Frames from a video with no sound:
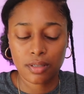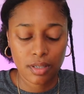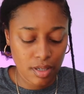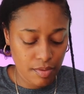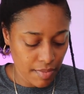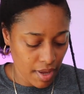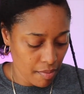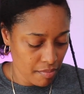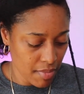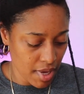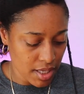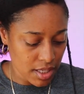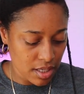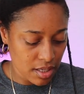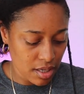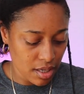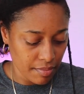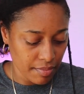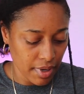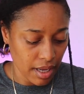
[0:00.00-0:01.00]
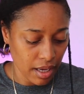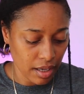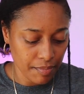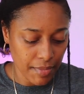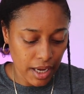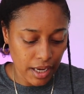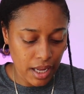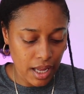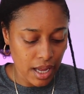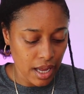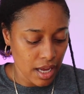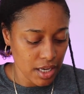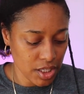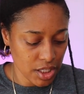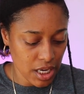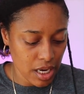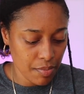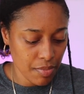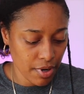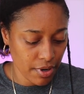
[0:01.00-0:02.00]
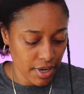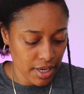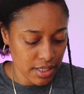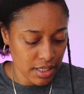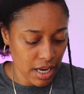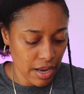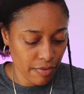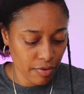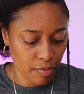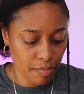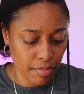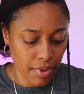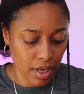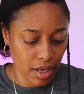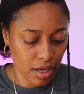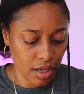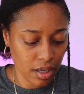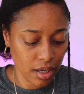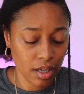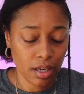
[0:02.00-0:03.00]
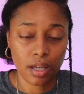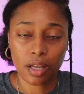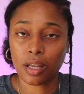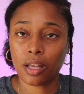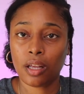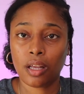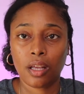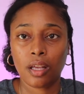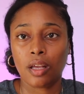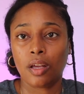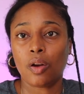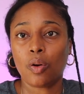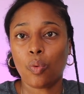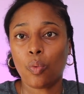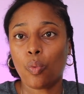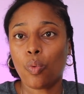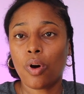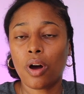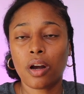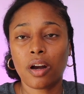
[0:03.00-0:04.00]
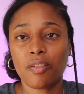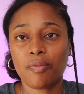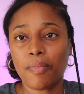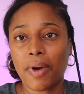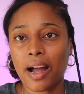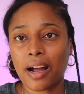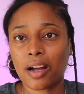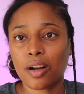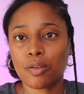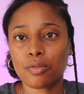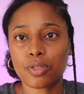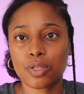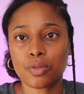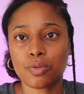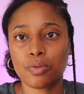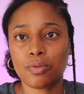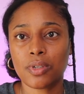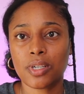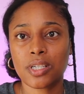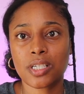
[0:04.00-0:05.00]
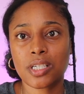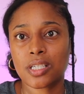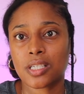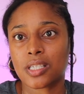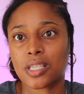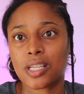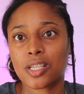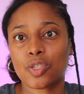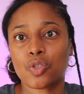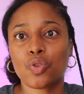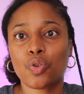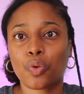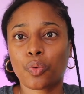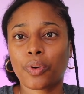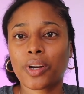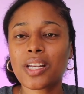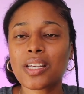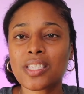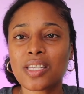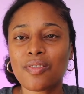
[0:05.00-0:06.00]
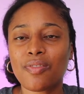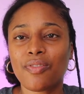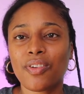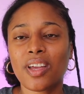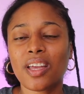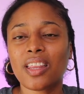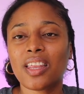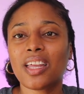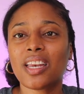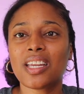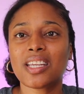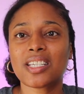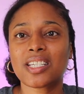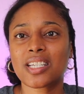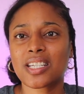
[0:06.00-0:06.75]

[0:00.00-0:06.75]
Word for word: Look at me, I'm messing up now. My God, shea butter has never been one of my go-to. It's greasy feeling.